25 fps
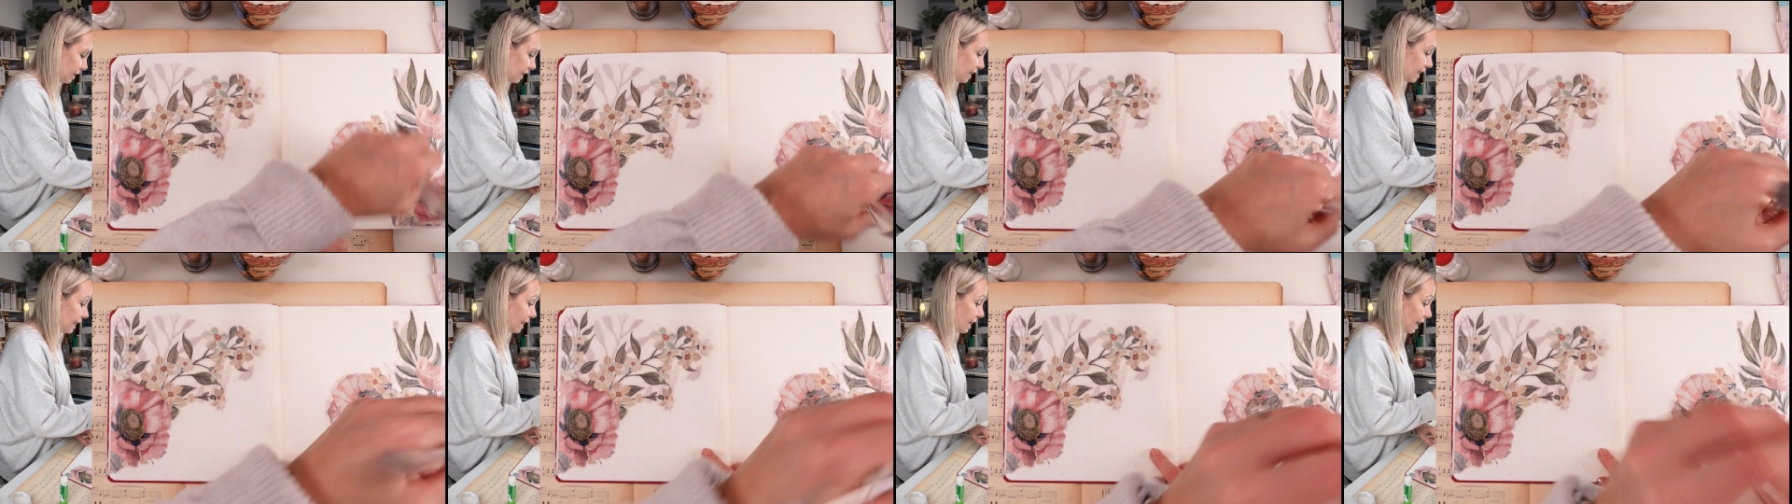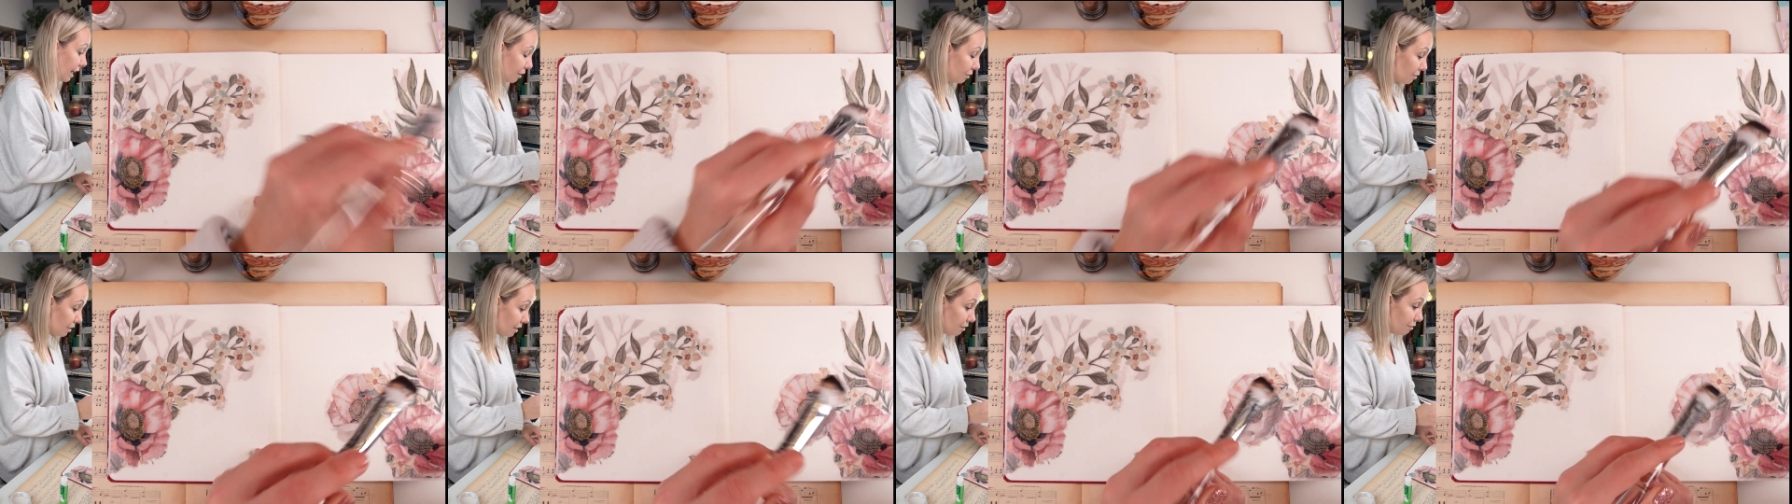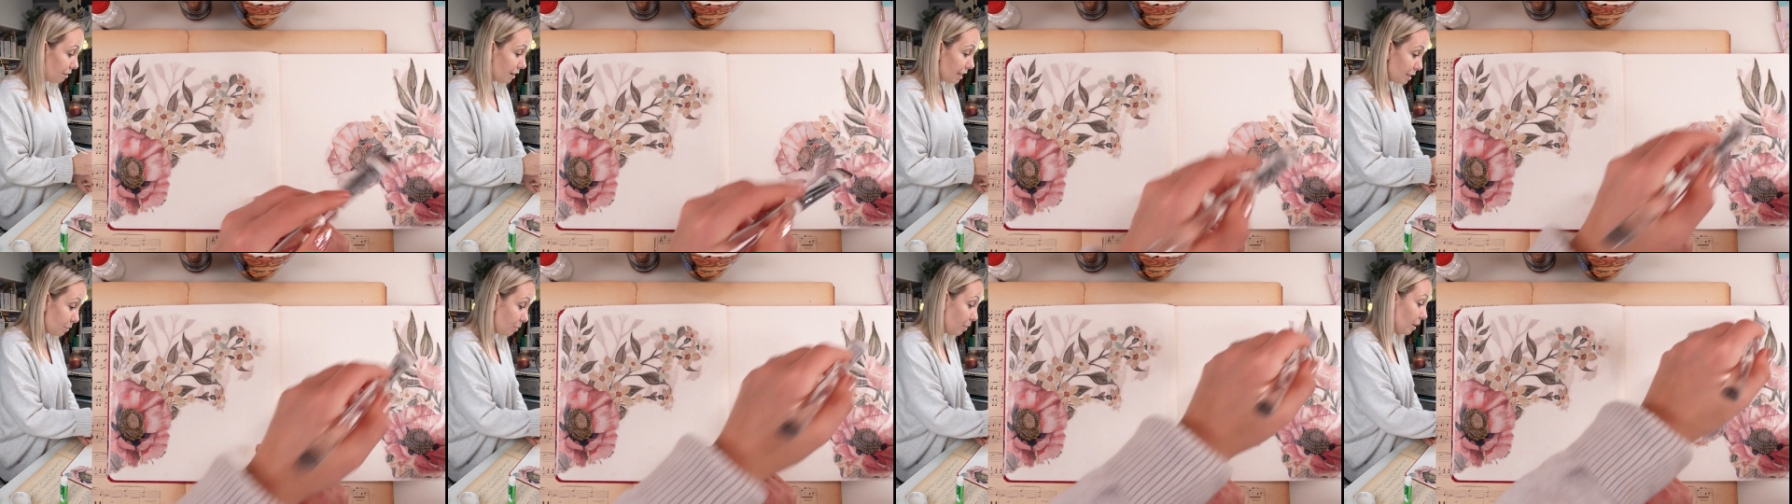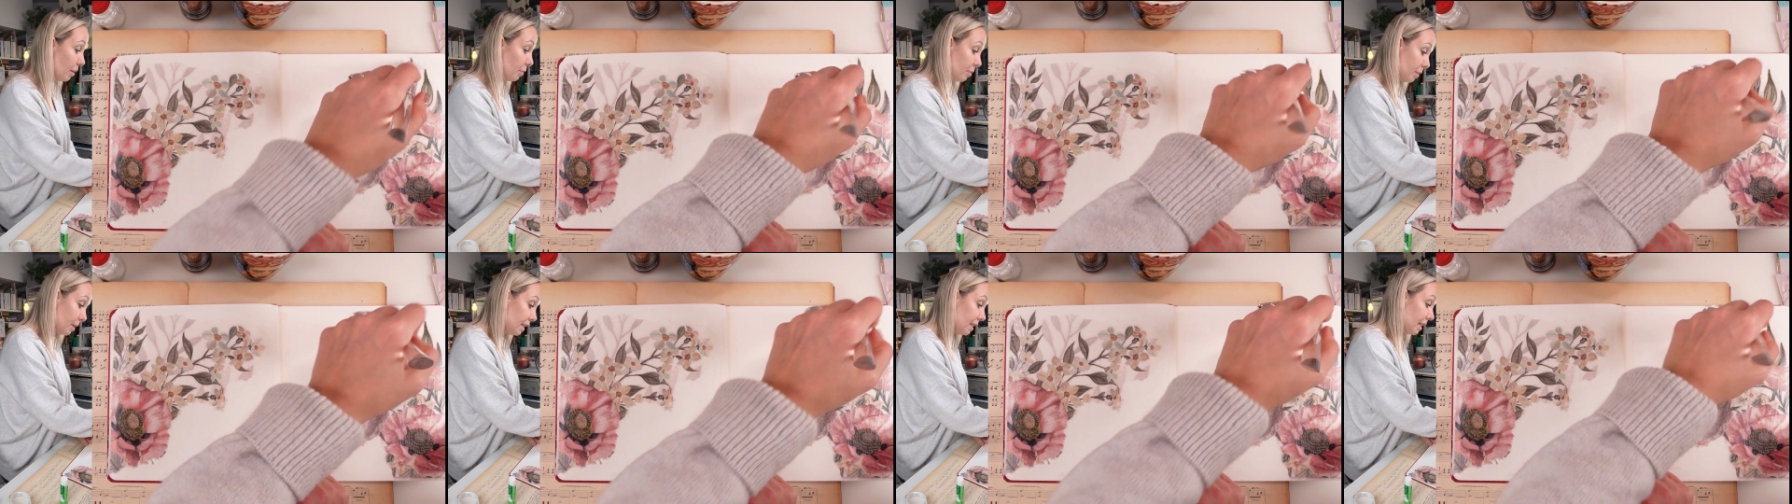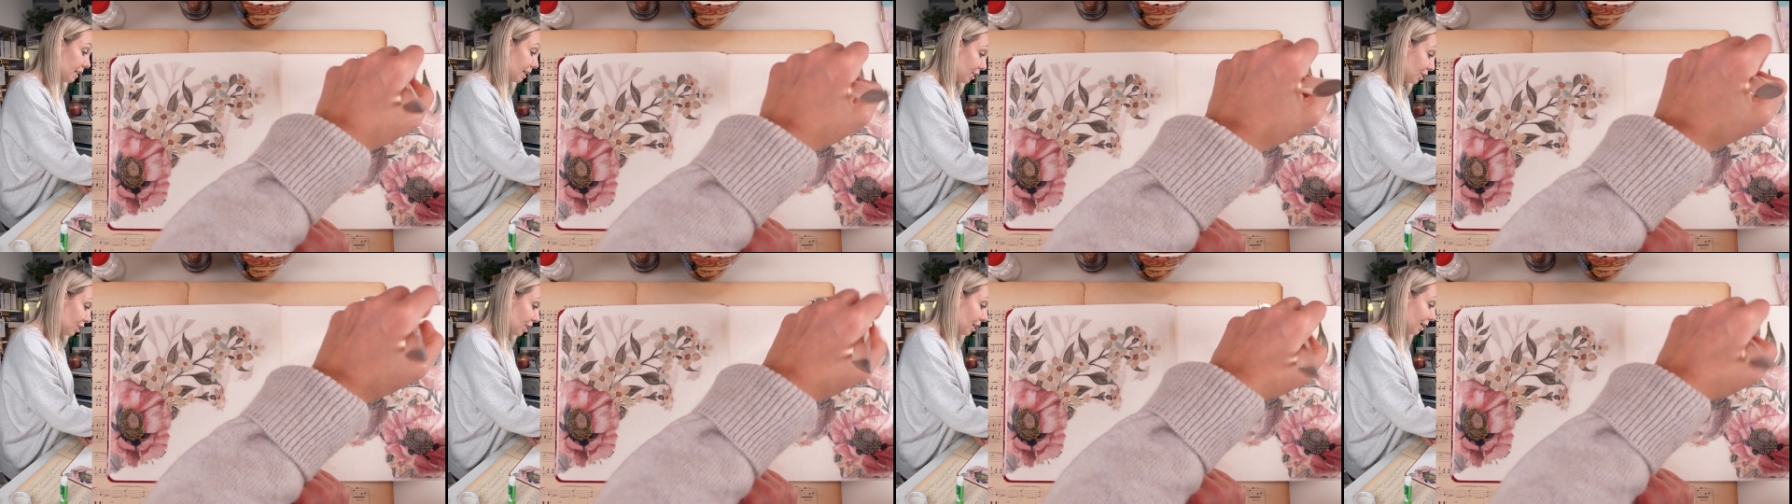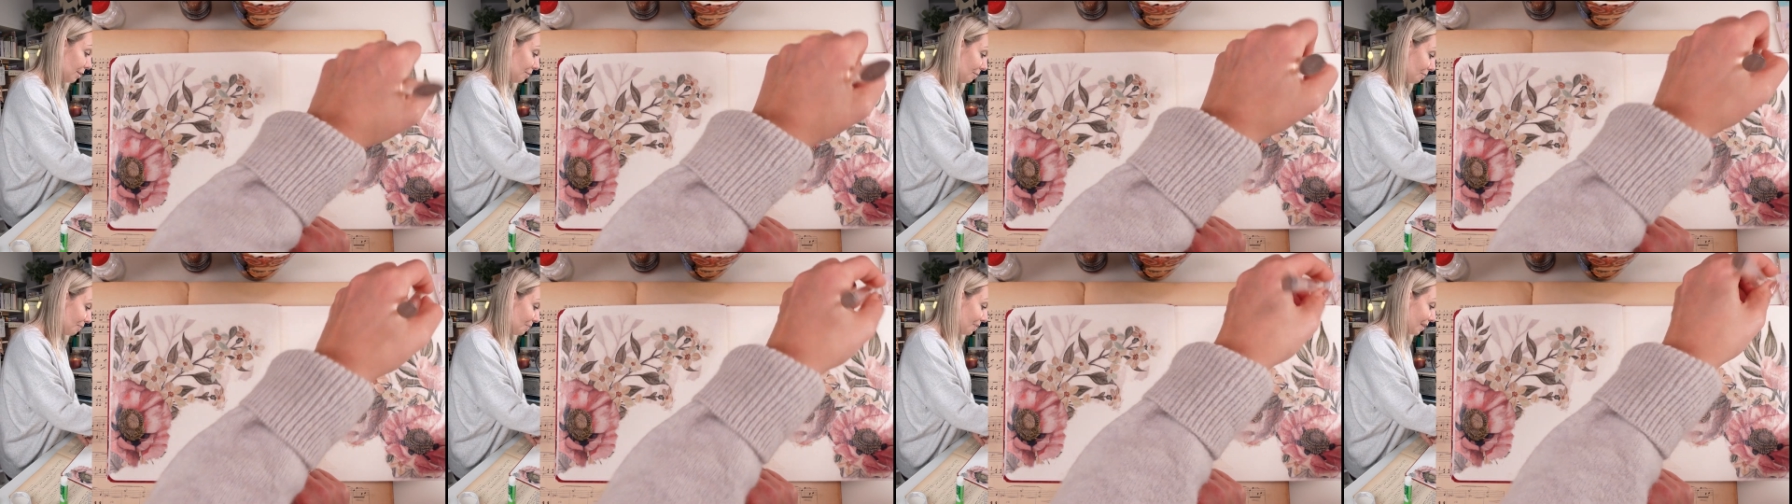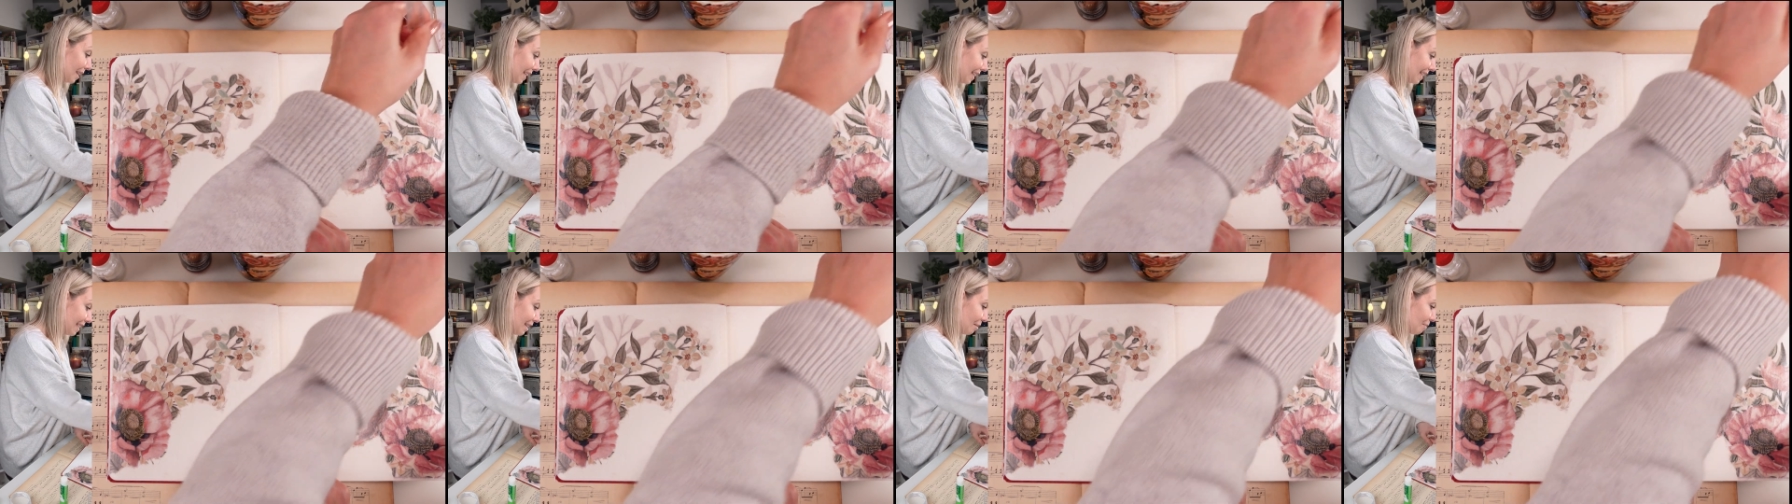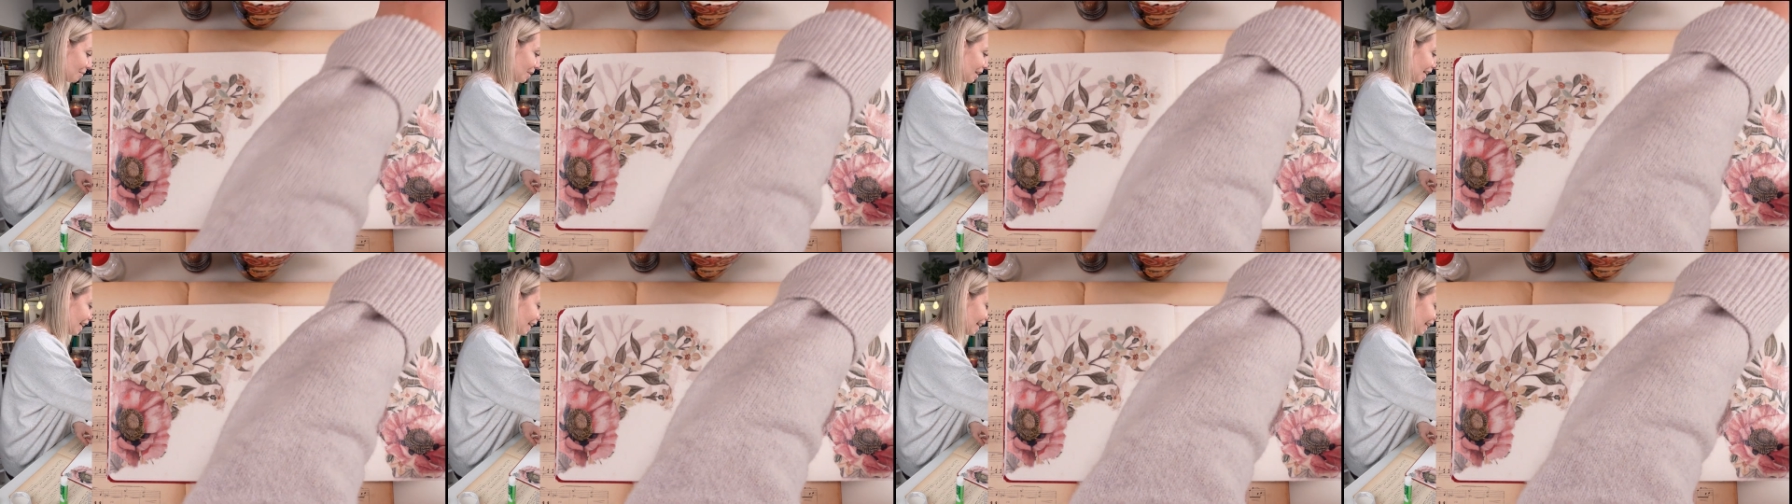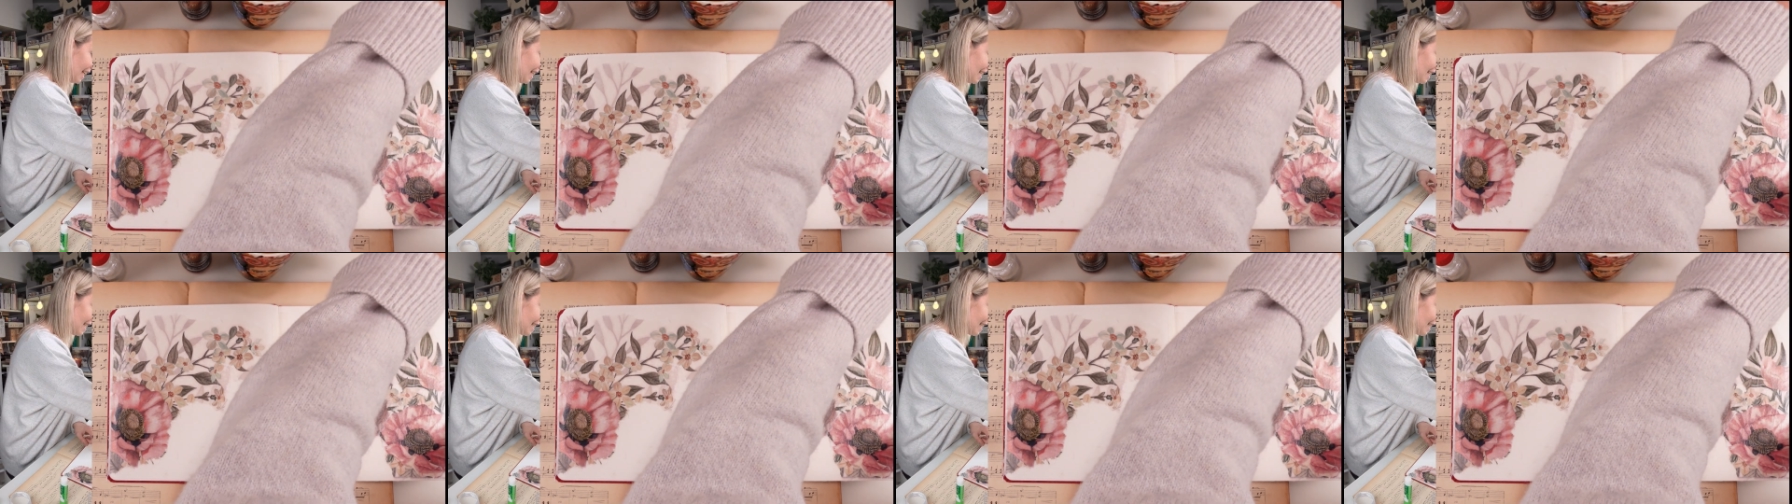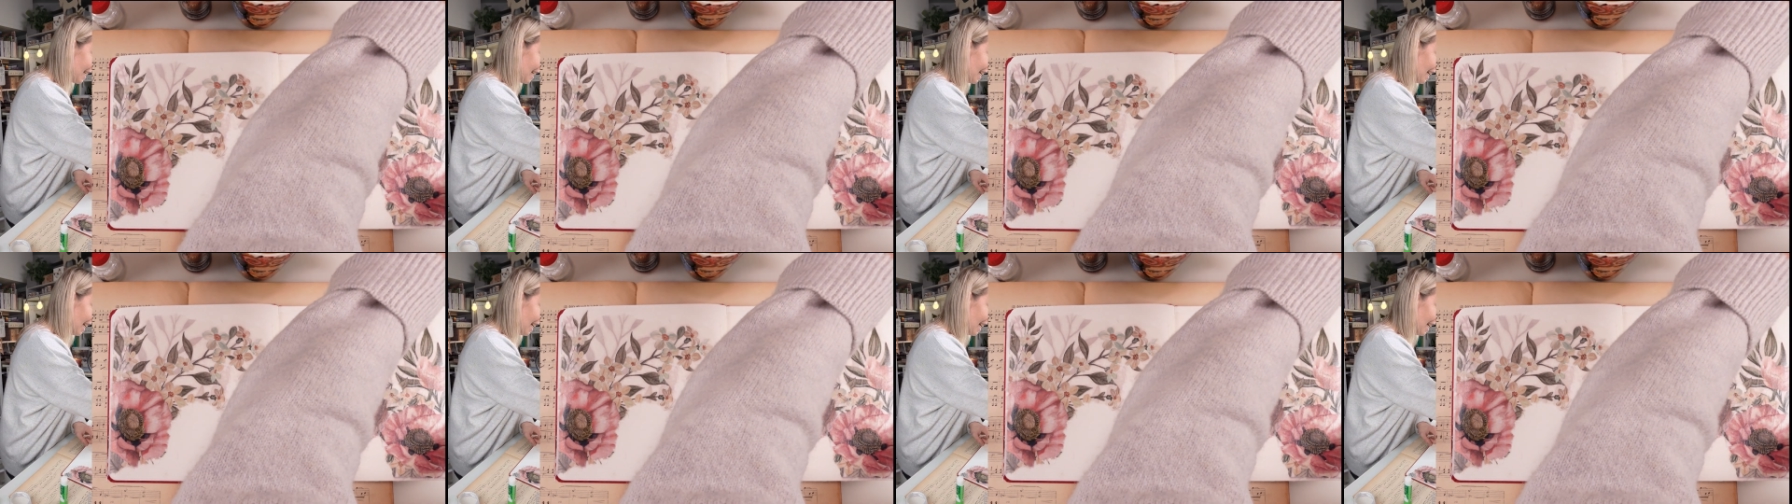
and not only rice papers, actually something else